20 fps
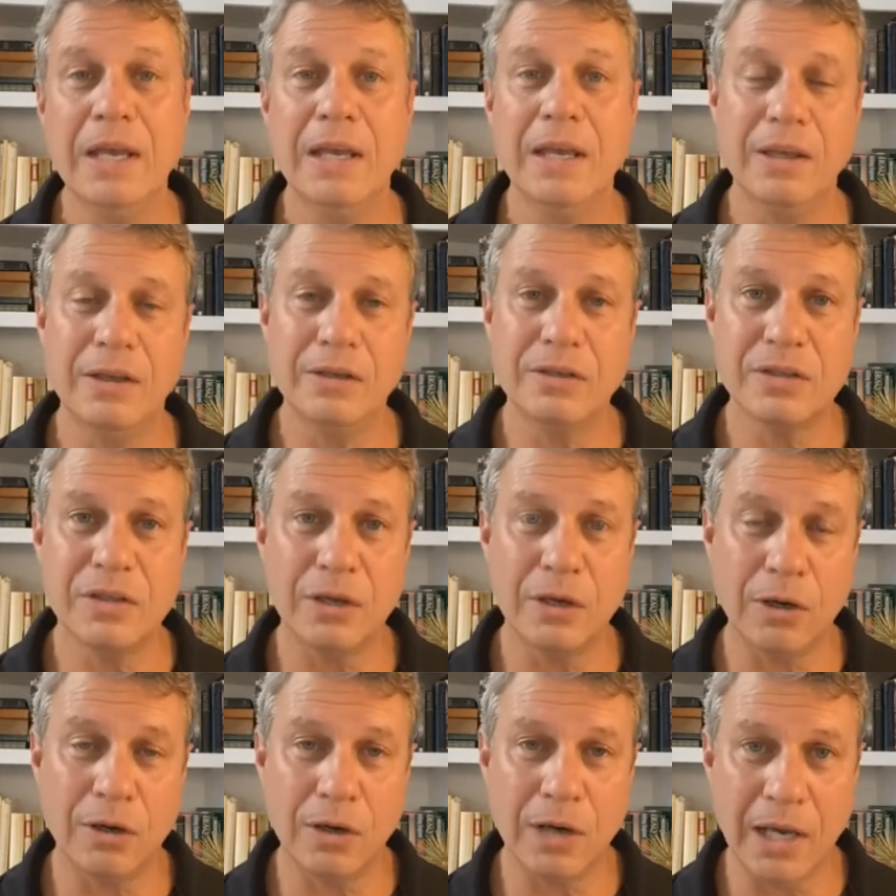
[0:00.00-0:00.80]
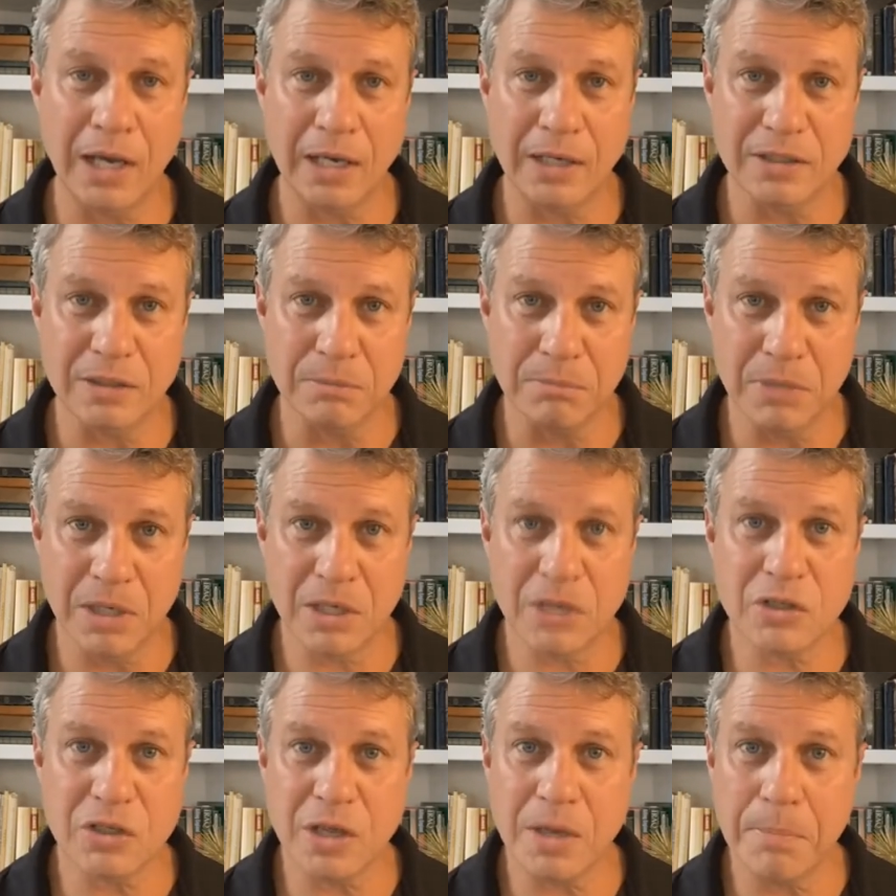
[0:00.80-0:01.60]
is there a
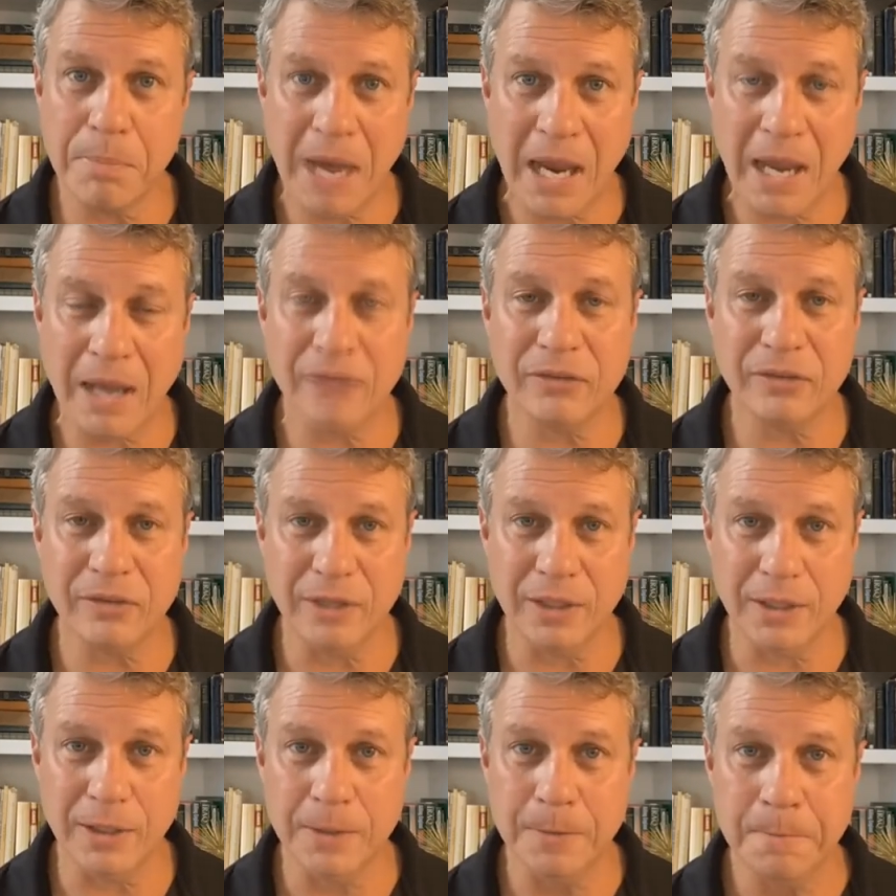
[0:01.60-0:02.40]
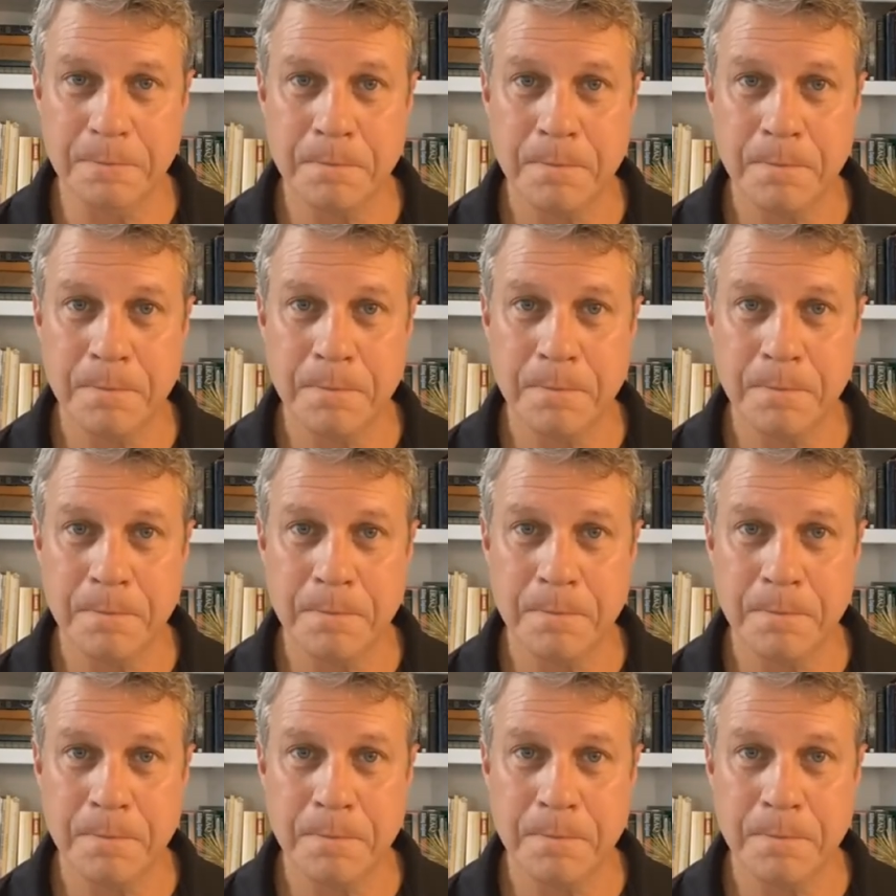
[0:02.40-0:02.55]
diminished capacity